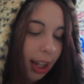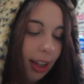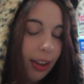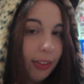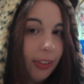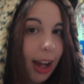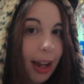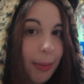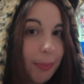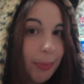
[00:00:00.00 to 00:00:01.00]
because
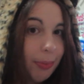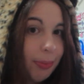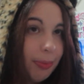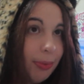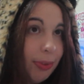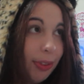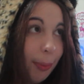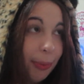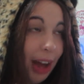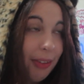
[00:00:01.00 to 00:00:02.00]
I'm
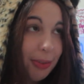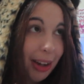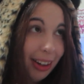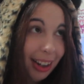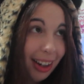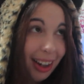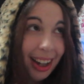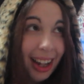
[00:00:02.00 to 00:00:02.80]
from South America.